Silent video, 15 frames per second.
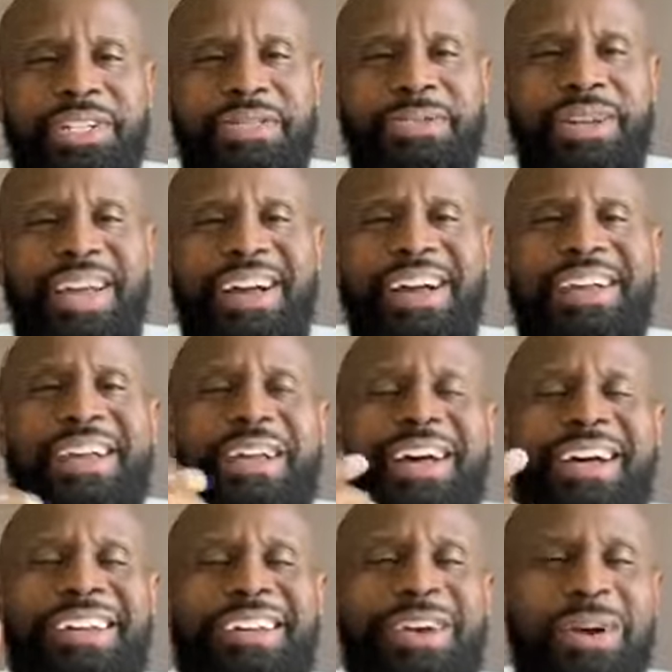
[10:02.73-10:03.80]
just went out.
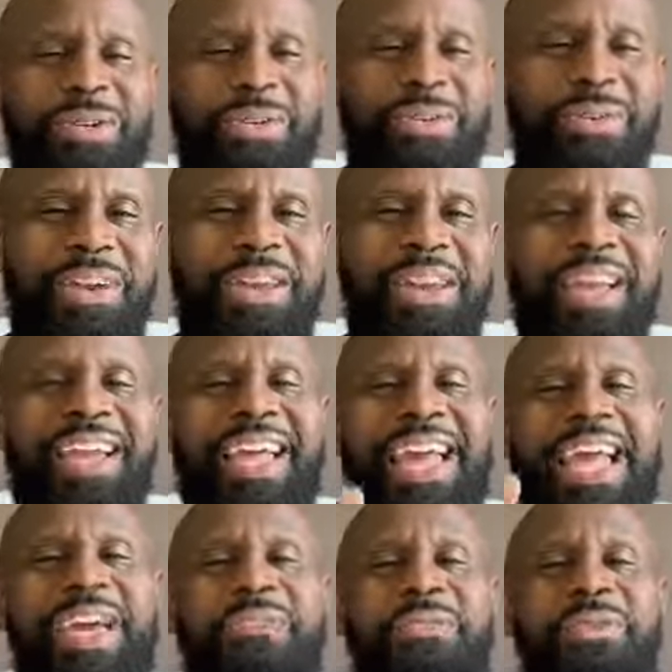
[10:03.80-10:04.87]
Adultery
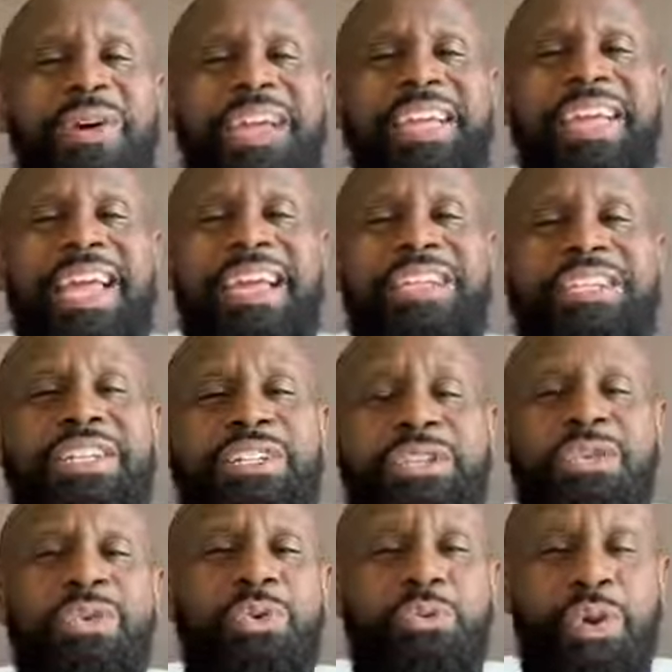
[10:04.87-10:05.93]
and fornication,
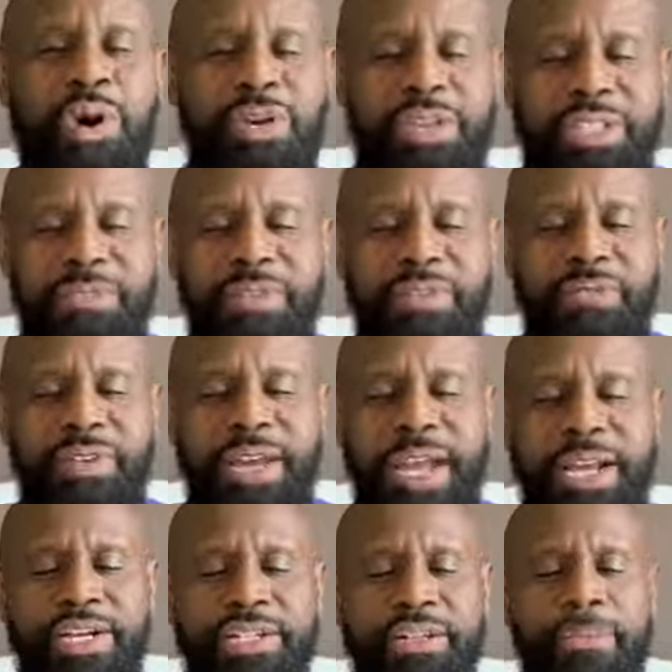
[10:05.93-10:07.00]
two works of the
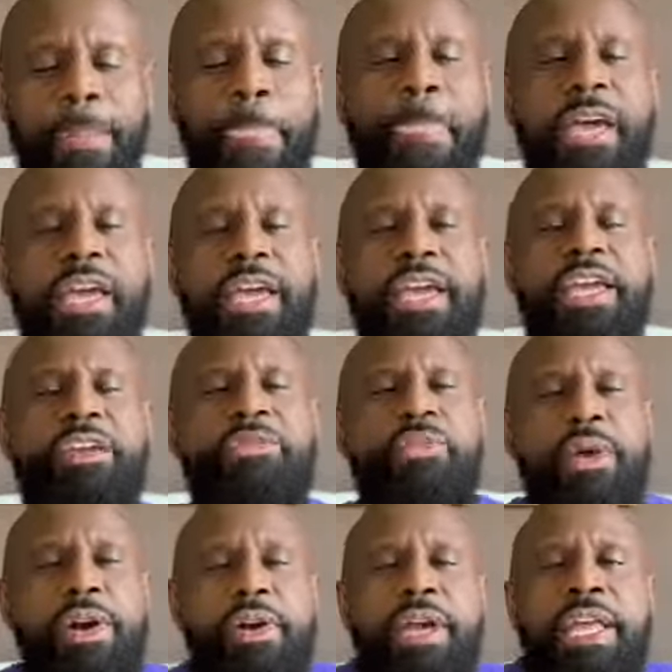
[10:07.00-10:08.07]
flesh. If
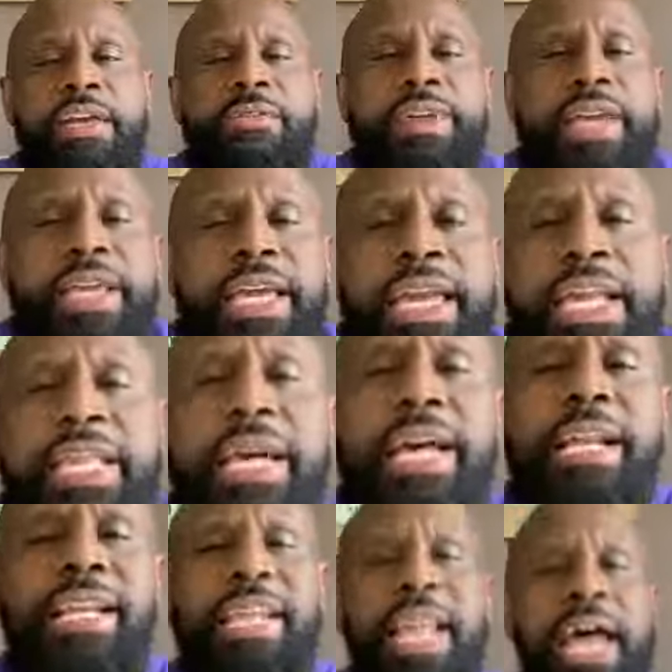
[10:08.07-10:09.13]
we're living in a
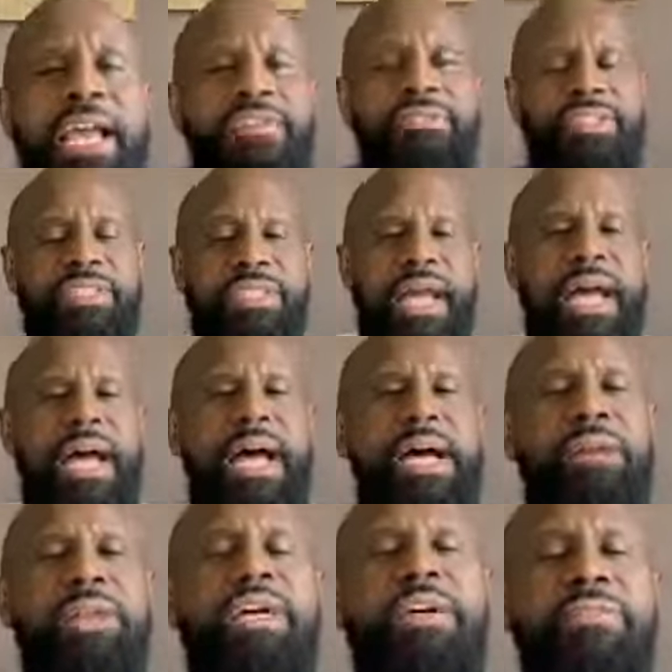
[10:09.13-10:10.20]

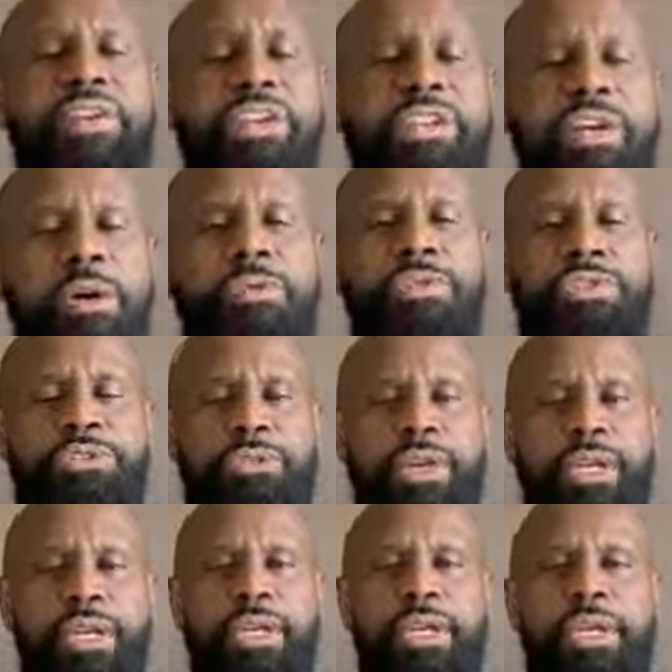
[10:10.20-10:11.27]
lifestyle of
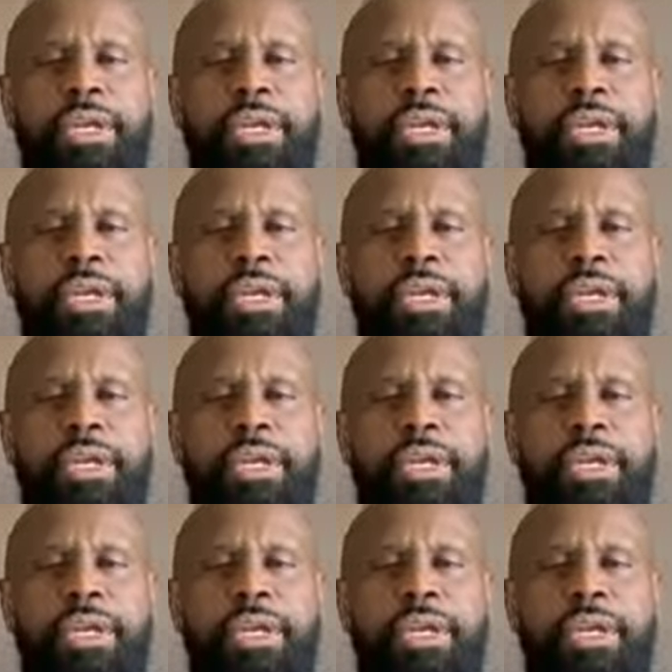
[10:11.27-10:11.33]
adultery